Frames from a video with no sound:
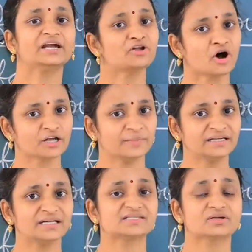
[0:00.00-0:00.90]
a document
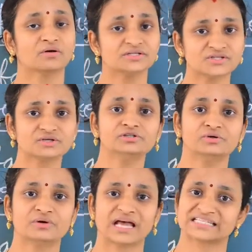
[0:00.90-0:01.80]
is also
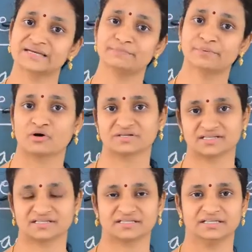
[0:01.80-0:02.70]
known as a
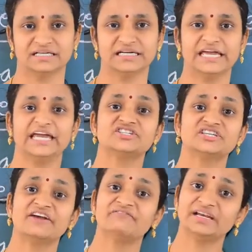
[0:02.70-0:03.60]
process. Each
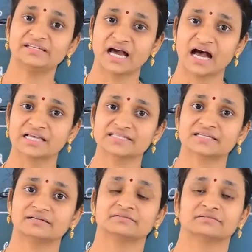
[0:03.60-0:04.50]
and every
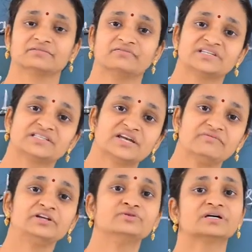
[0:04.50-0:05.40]
task which is
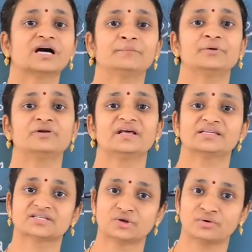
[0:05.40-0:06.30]
given to the computer
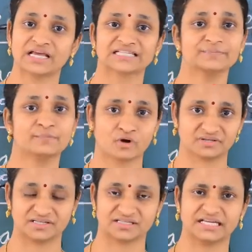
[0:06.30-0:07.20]
is known as a
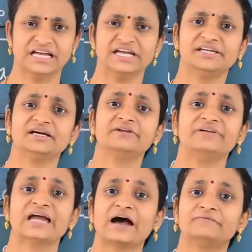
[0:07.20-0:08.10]
process. Here
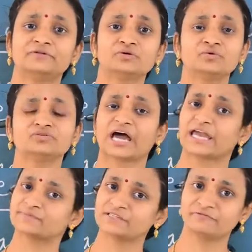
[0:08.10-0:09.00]
we have two
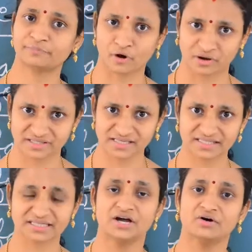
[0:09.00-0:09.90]
types of
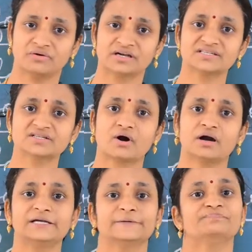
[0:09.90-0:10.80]
process. One is
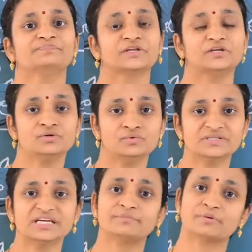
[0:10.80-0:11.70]
called
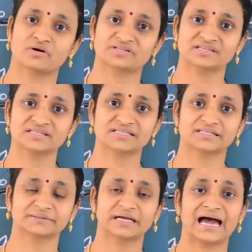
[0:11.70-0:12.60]
user process
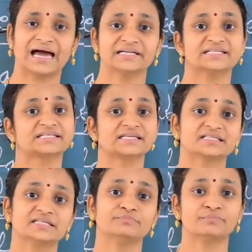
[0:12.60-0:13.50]
and
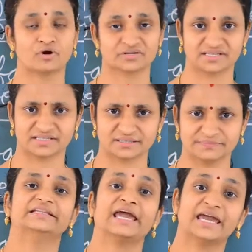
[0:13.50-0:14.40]
system process.
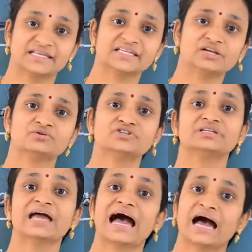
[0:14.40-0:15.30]
The
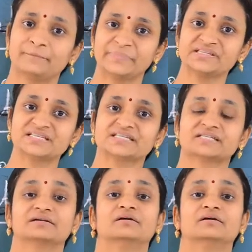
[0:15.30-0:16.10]
execution happens